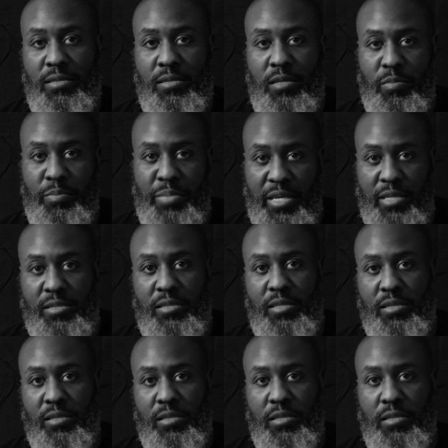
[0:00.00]
their
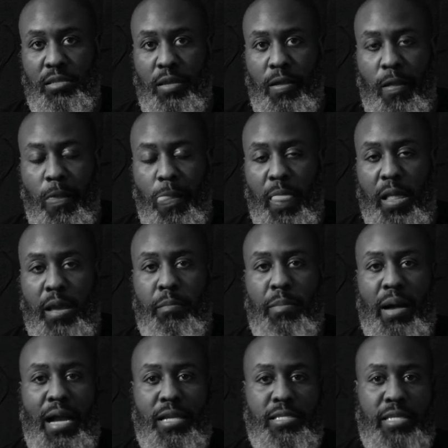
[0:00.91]
businesses. And
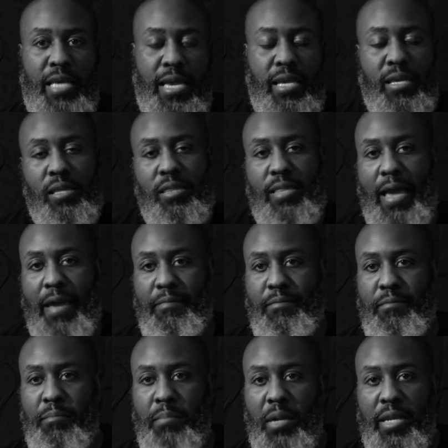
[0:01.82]
by taking
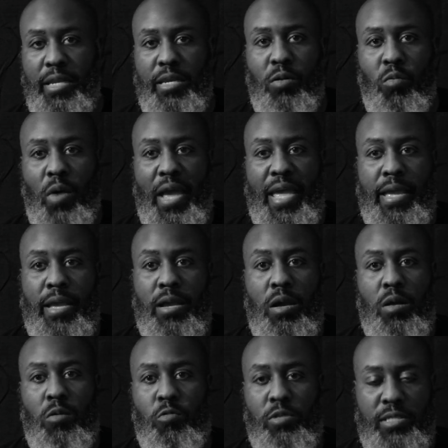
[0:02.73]
that money away,
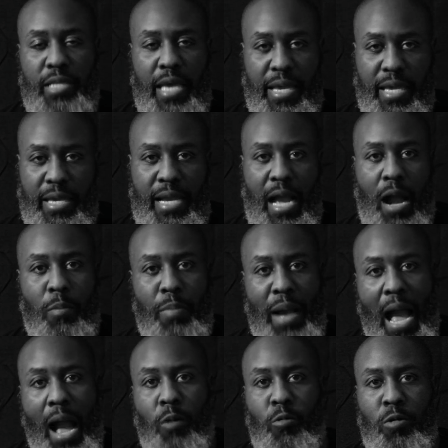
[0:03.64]
we're taking our
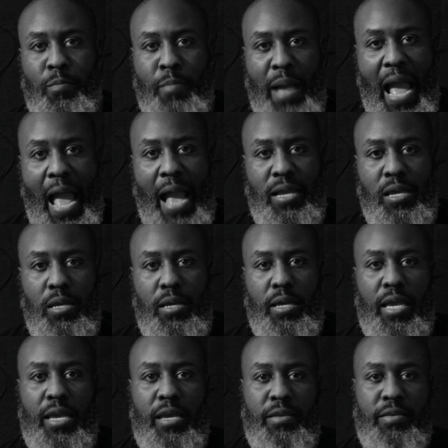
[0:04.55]
power back
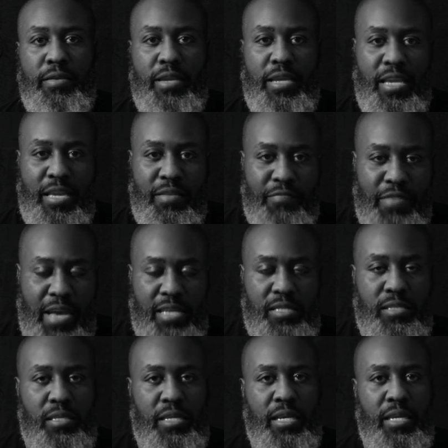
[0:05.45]
and
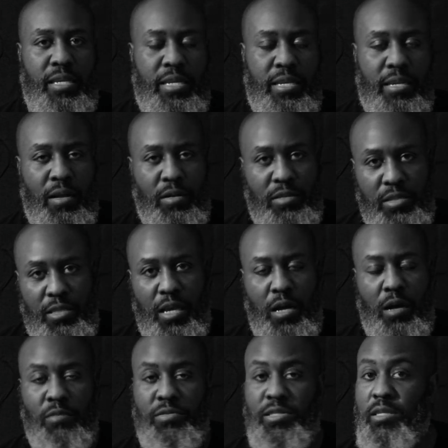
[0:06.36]
investing in it in
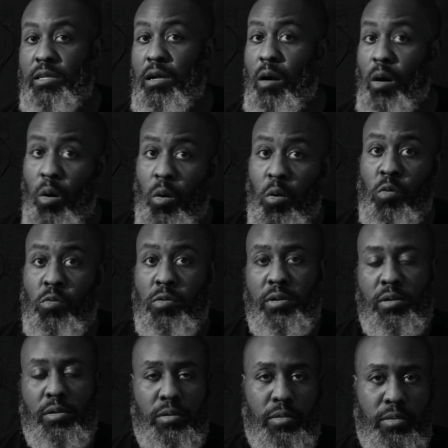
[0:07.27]
ourselves, in our
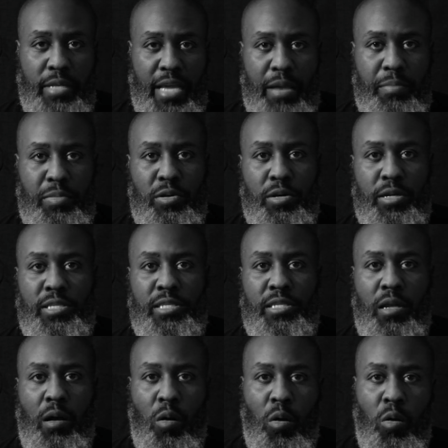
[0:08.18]
own neighborhoods,
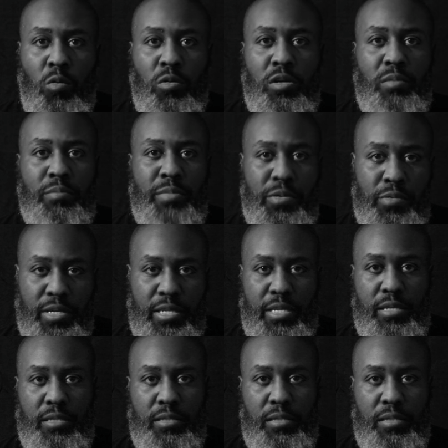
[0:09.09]
in our own communities.